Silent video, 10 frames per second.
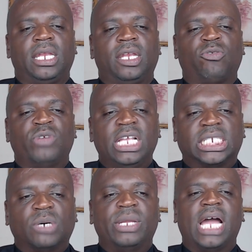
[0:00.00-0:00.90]
the
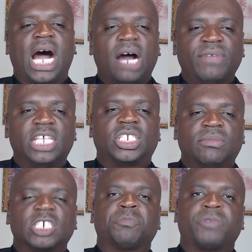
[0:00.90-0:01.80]
reason we are having so
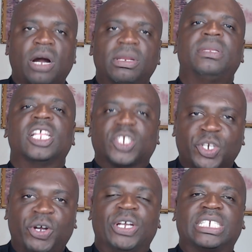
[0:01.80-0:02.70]
much problem in the
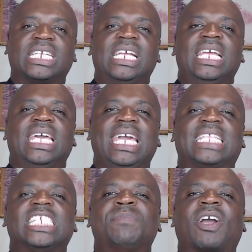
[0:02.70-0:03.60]
church,
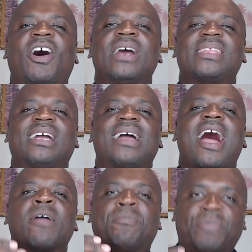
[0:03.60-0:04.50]
it is because there
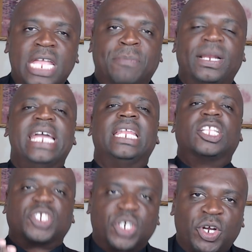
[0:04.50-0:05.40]
are people in
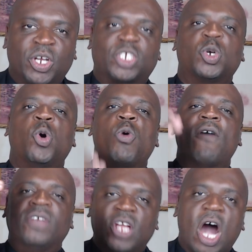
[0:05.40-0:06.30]
the church who
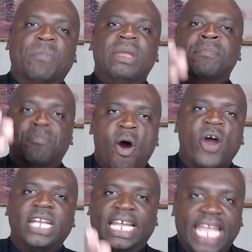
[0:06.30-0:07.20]
have not been
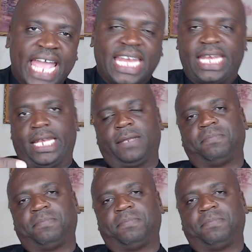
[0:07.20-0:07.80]
born again.